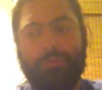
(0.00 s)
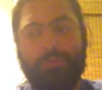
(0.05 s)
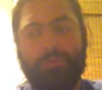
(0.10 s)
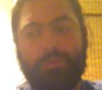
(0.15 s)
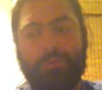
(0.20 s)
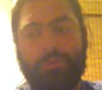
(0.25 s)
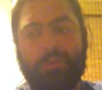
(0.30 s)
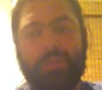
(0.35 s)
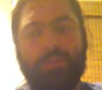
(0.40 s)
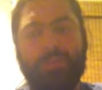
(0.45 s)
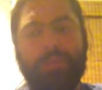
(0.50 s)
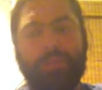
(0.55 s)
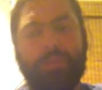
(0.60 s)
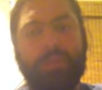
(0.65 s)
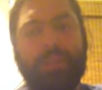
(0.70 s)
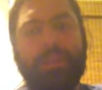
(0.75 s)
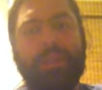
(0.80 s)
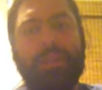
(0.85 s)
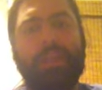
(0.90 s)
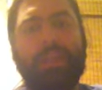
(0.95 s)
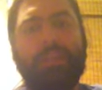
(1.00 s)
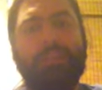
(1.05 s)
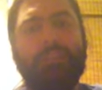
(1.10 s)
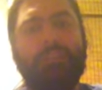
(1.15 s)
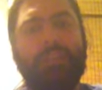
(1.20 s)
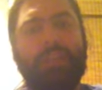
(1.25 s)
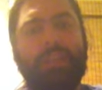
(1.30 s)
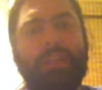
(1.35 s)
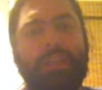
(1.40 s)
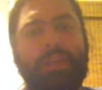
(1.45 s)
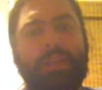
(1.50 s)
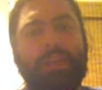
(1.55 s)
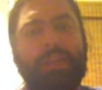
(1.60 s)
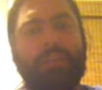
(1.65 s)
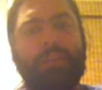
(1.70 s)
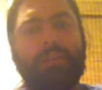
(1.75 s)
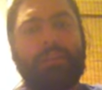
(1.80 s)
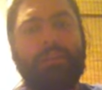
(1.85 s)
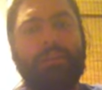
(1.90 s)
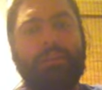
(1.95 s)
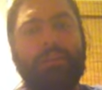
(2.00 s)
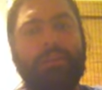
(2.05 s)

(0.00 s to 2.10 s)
once you realize that, like,